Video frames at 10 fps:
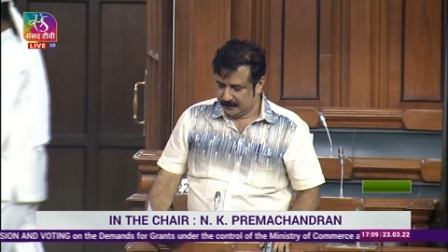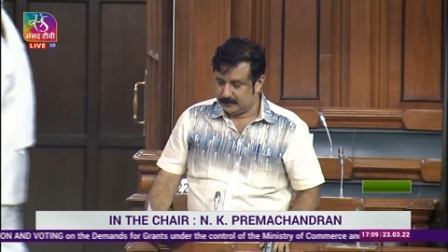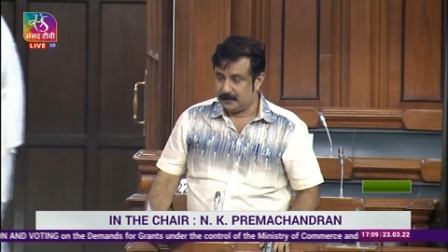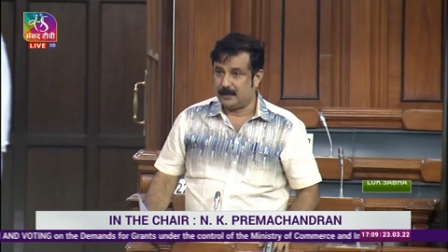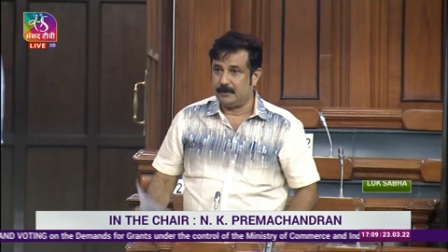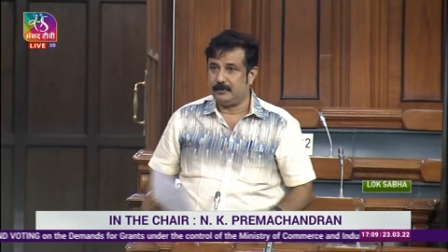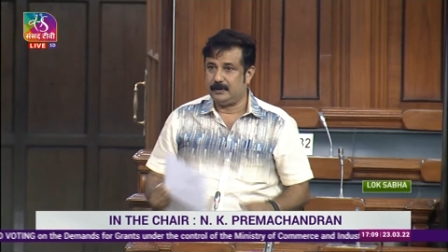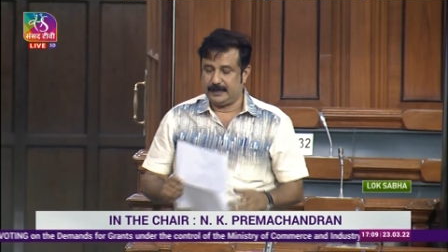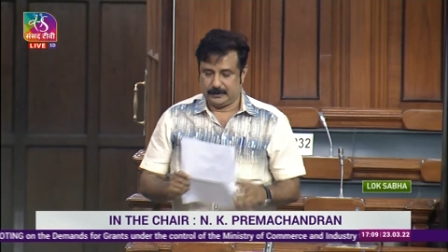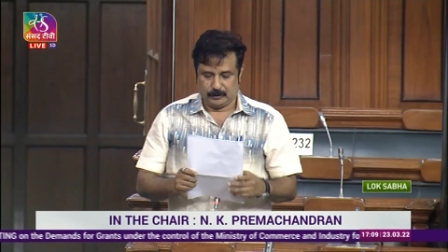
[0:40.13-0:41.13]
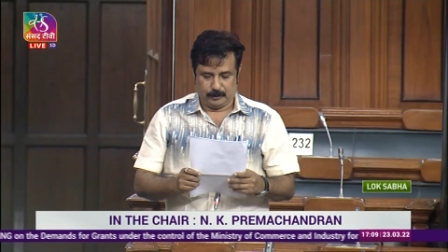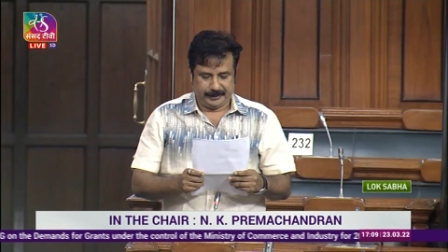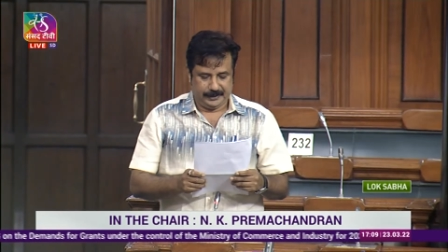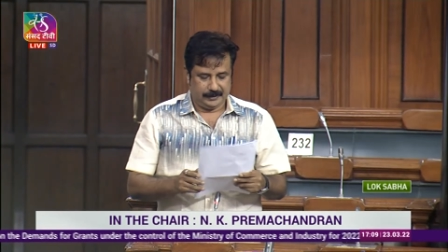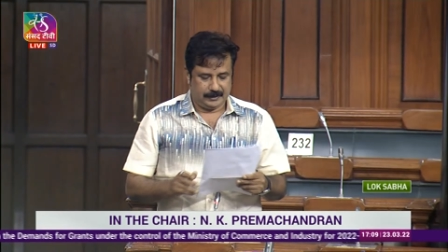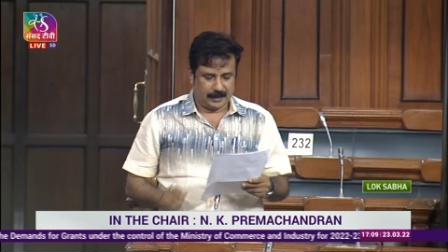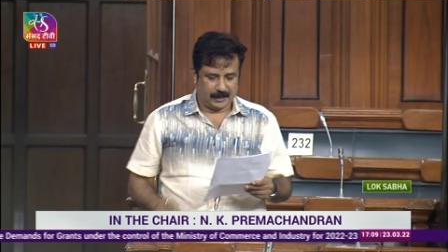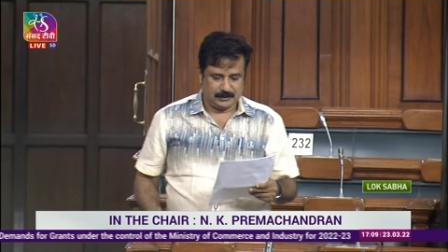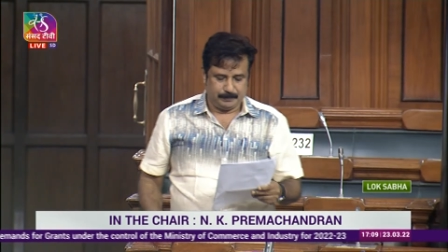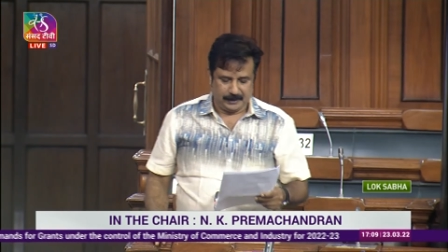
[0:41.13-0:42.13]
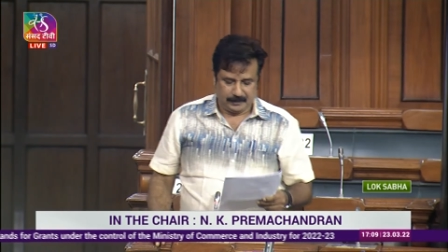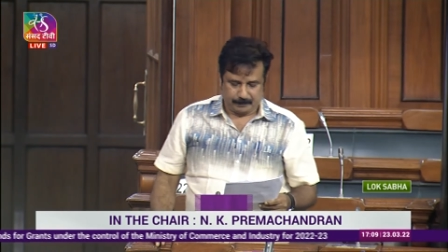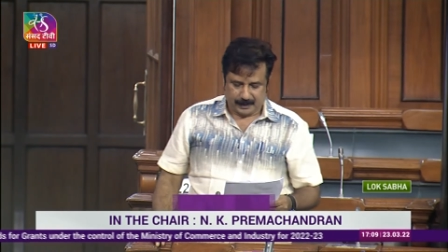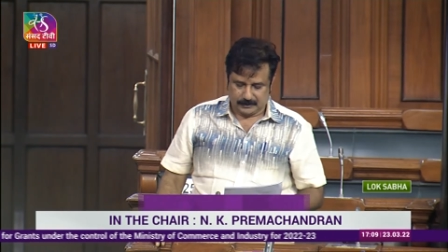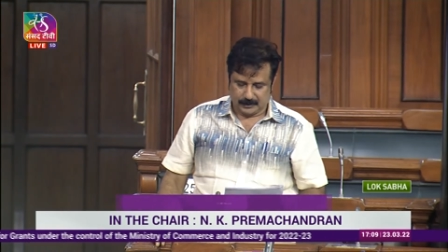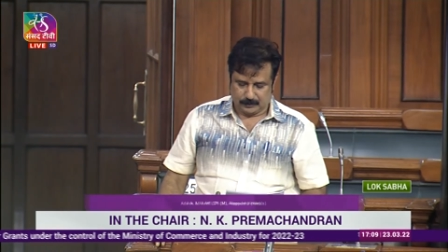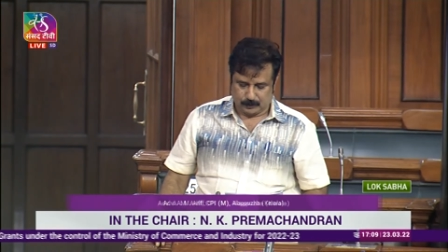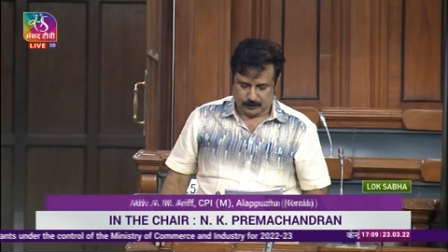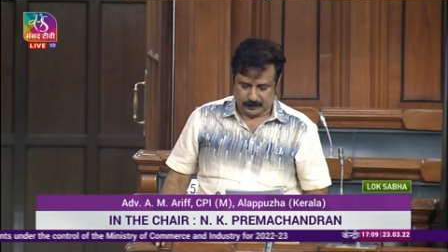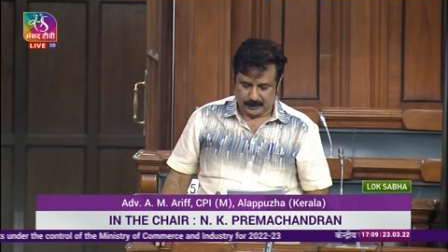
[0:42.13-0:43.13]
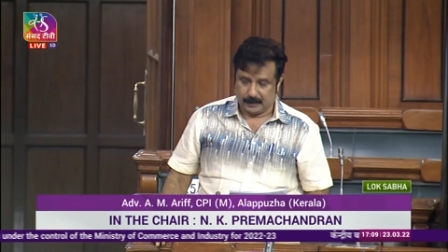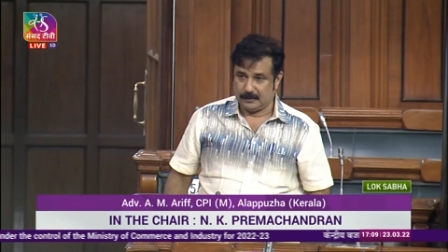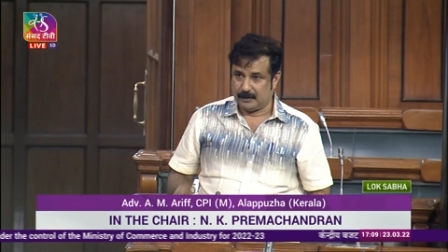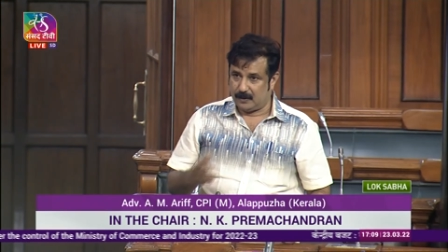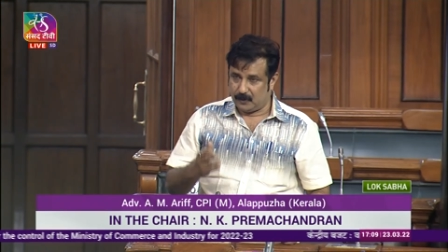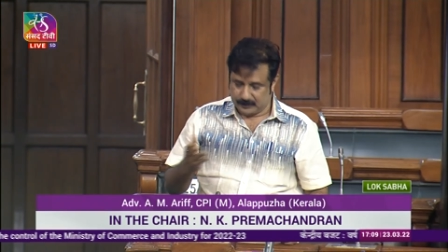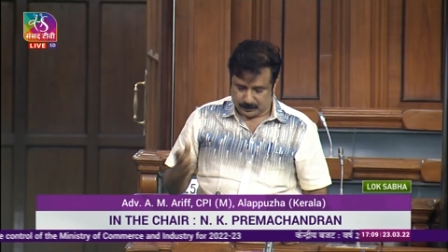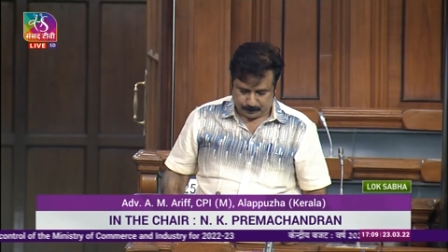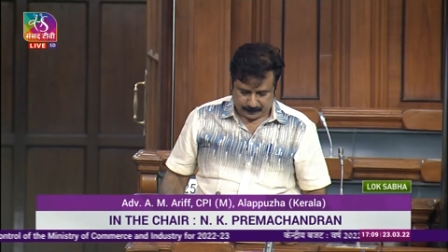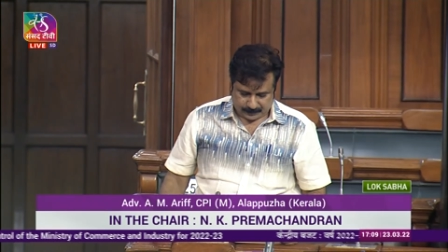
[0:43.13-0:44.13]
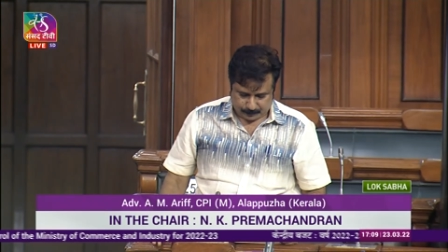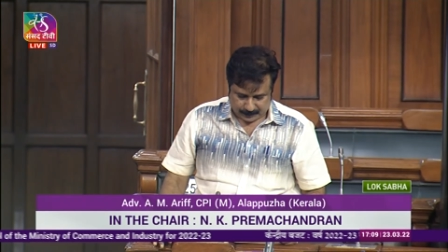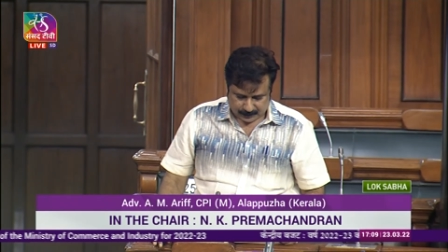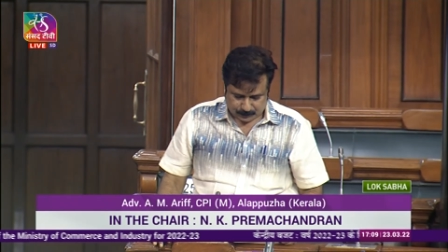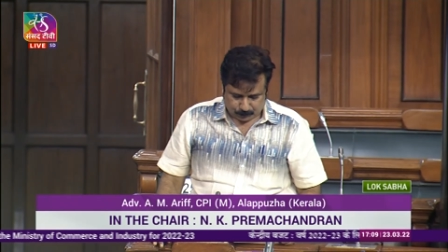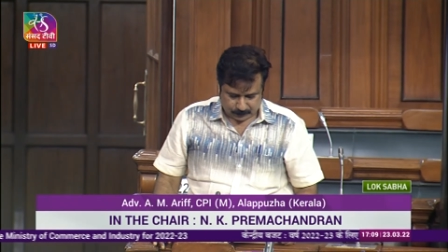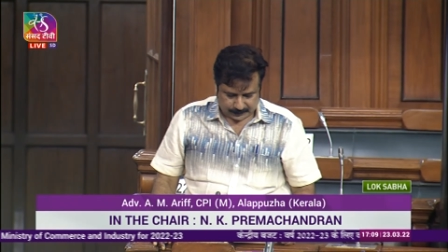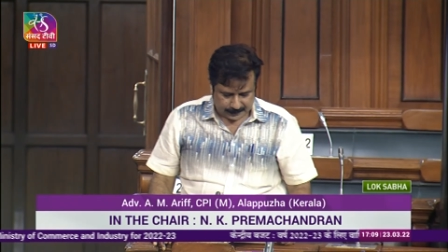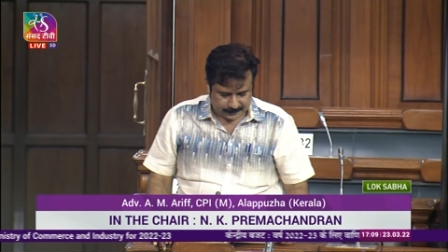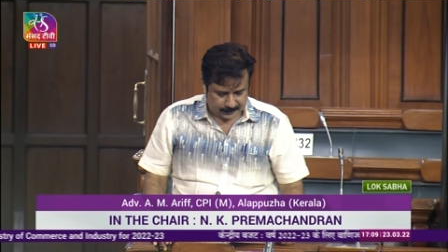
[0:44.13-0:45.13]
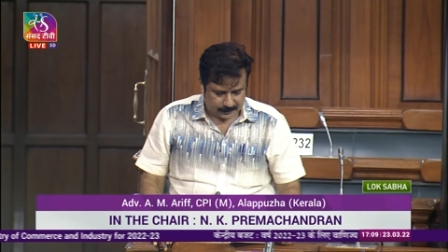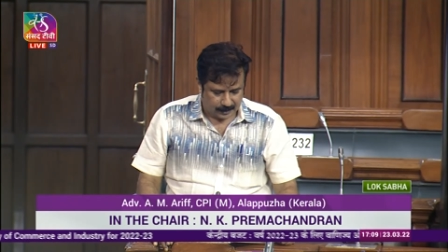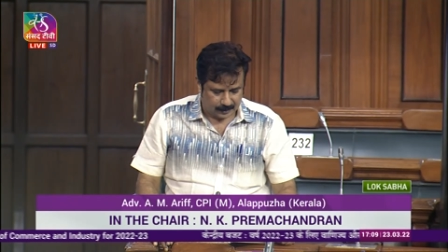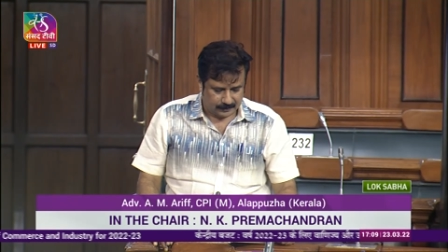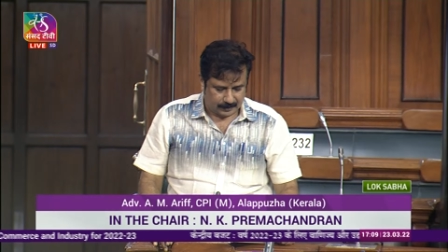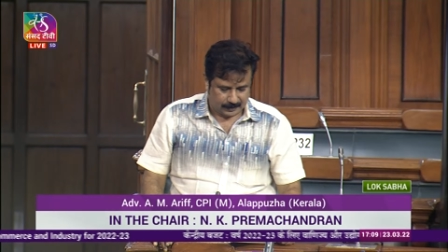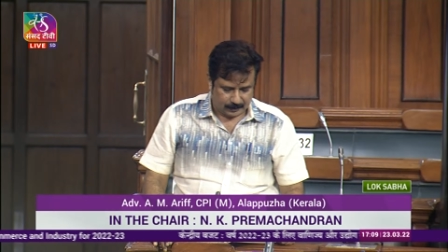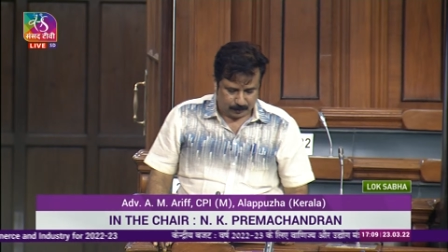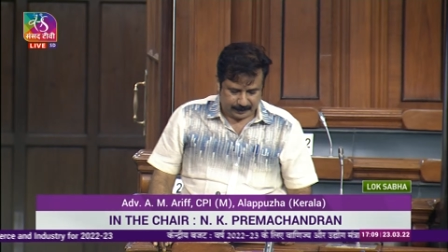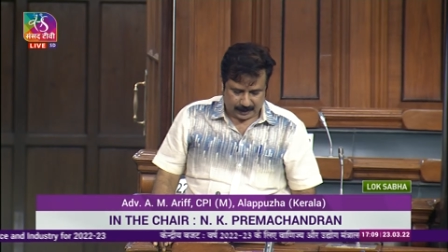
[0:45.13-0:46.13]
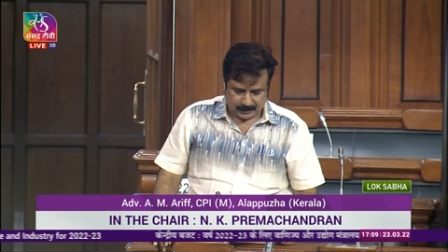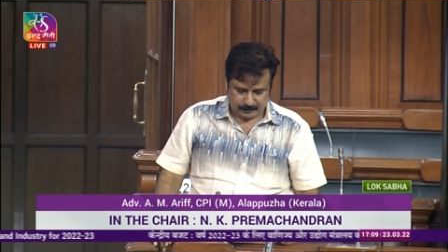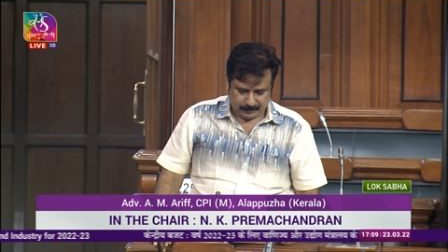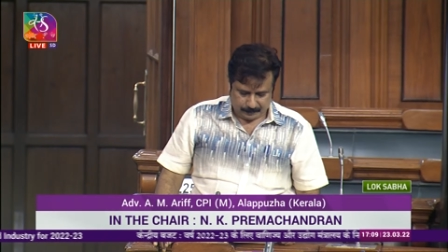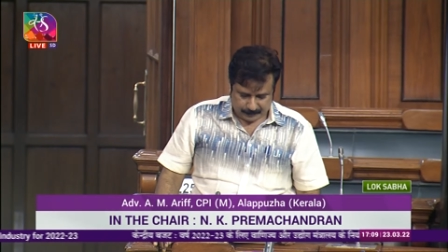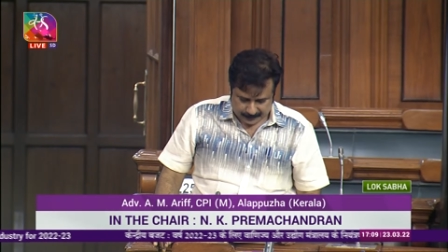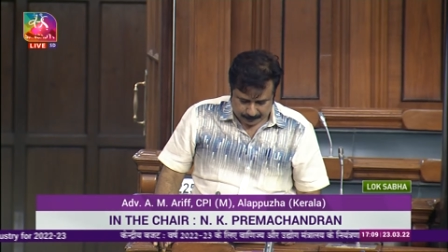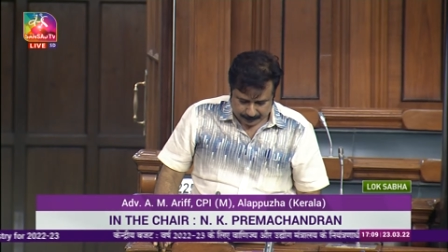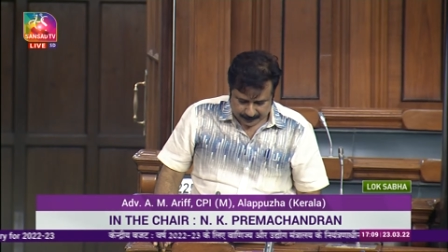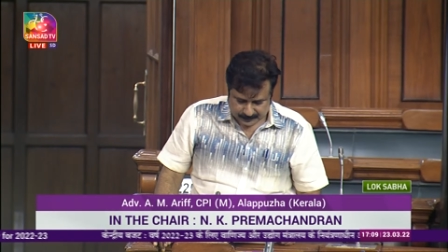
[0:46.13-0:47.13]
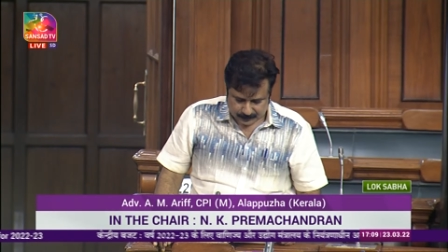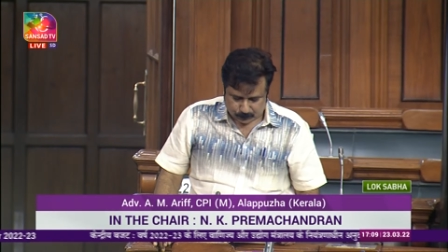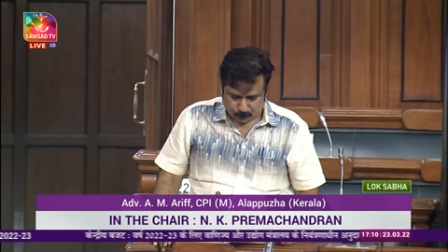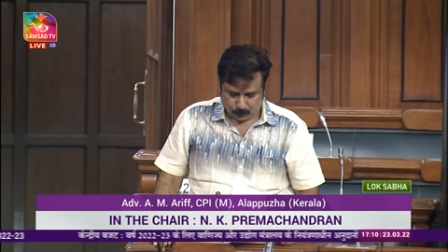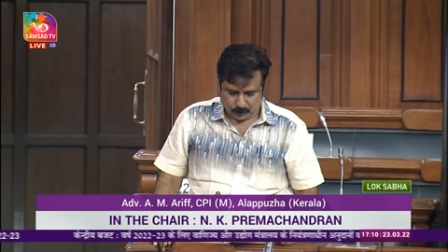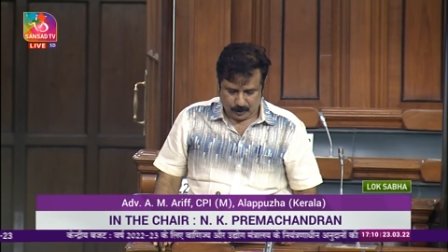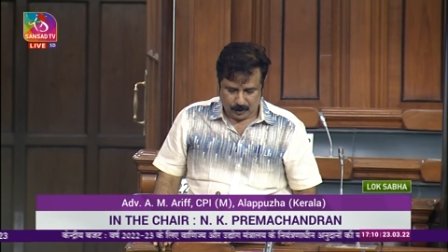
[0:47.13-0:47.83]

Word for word: Sir, our economy has been passing through, the, uh, the, all other speakers spoke that, all the economy has been passing through